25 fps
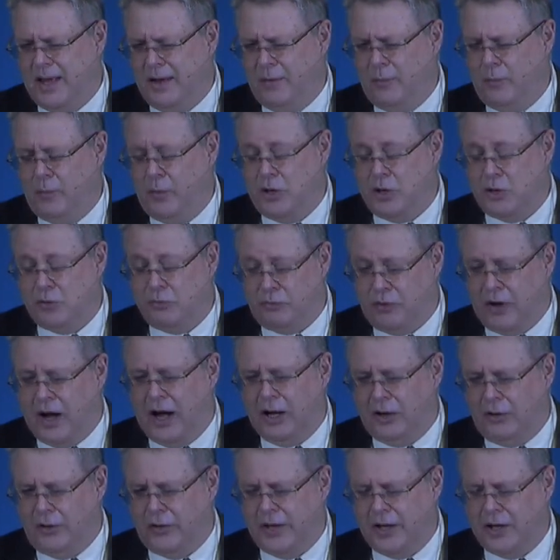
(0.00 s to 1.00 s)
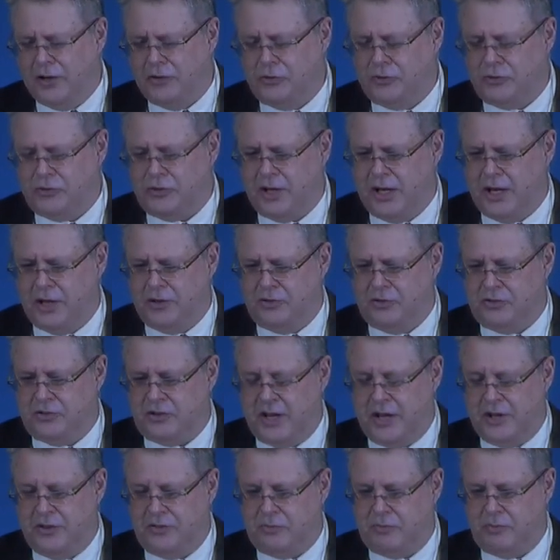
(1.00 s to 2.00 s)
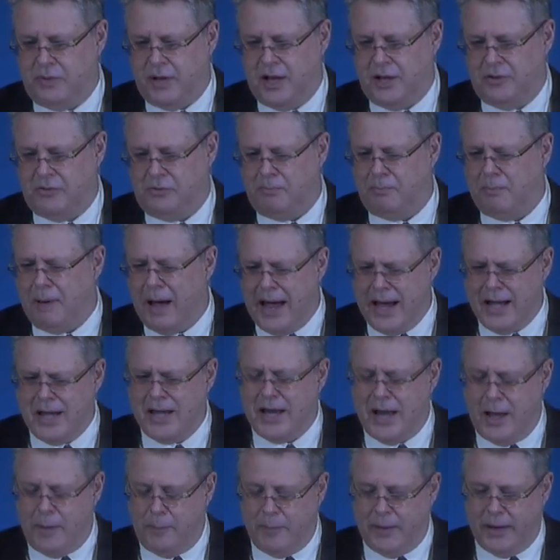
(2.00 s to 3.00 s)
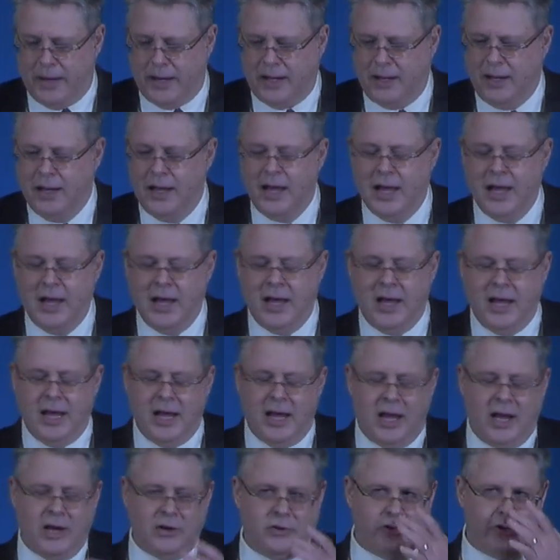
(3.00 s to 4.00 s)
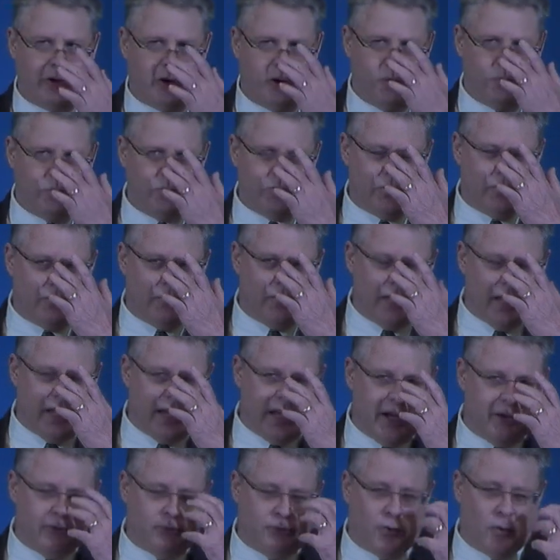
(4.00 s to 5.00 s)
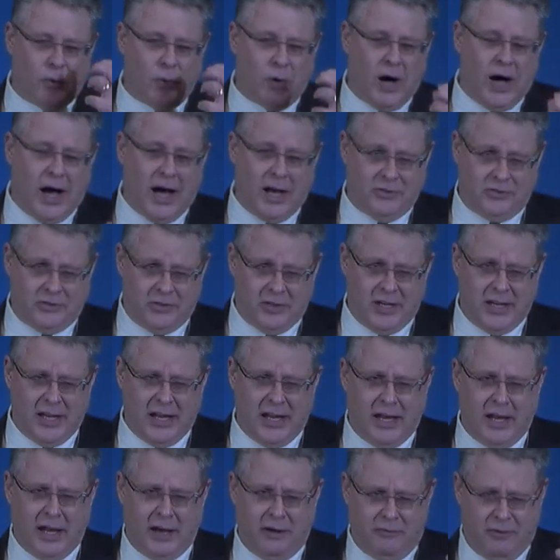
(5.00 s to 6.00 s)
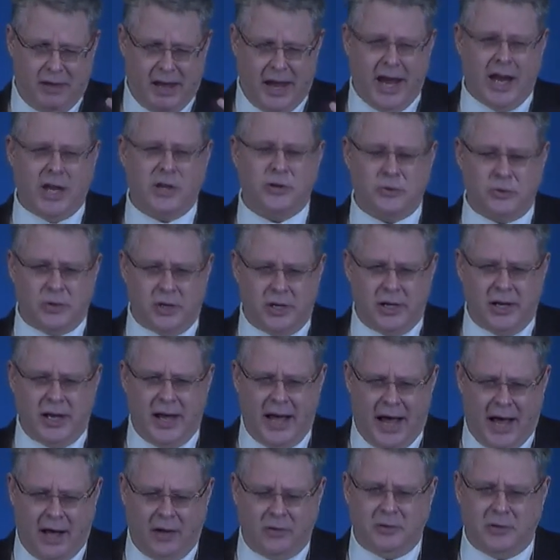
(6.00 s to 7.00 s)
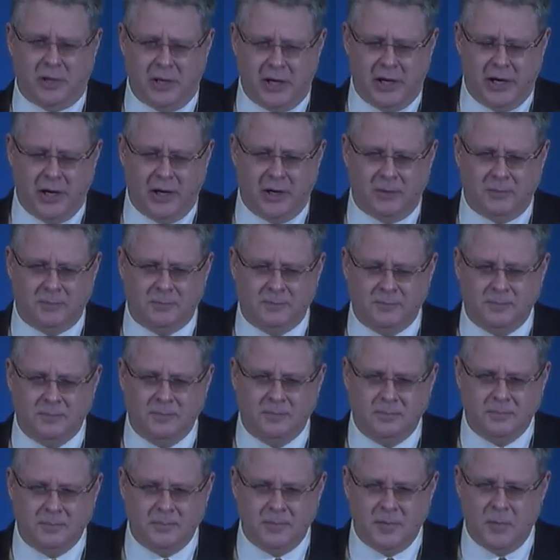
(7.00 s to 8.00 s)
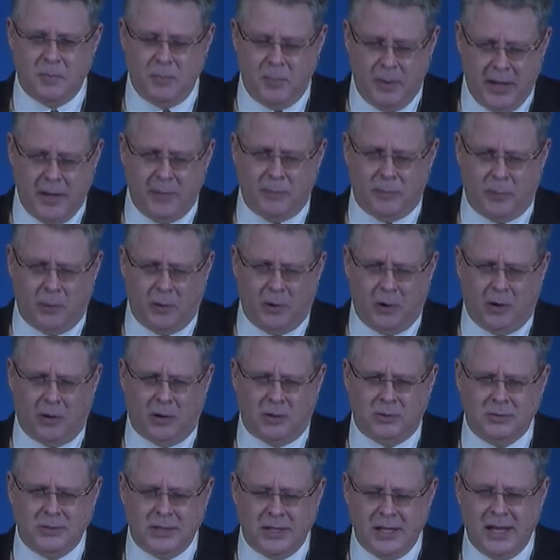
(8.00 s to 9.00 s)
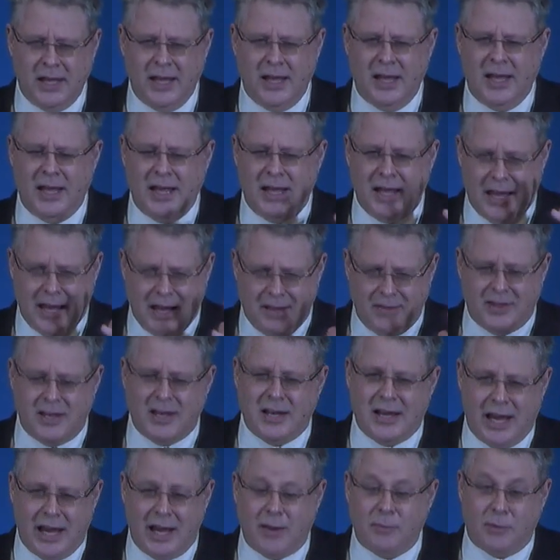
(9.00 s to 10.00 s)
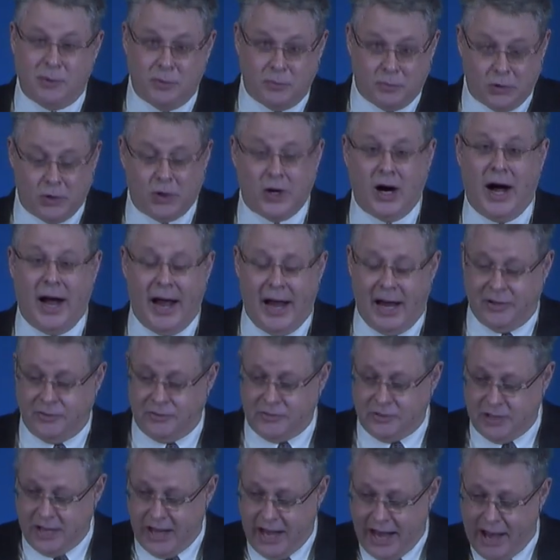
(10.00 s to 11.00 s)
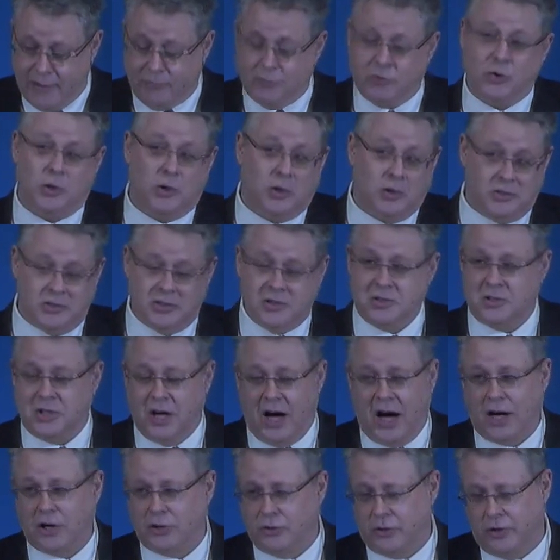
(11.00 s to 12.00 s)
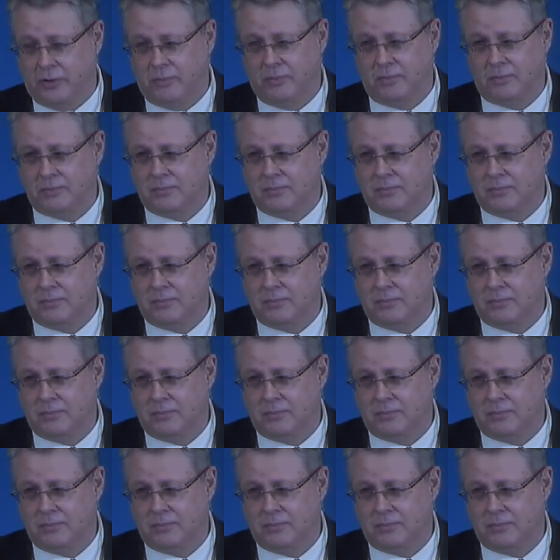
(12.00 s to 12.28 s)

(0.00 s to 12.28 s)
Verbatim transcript: when you follow this, it's, it's, it's mind numbing in terms of the ferocity of hatred out there people in the name of Christ have towards this doctrine.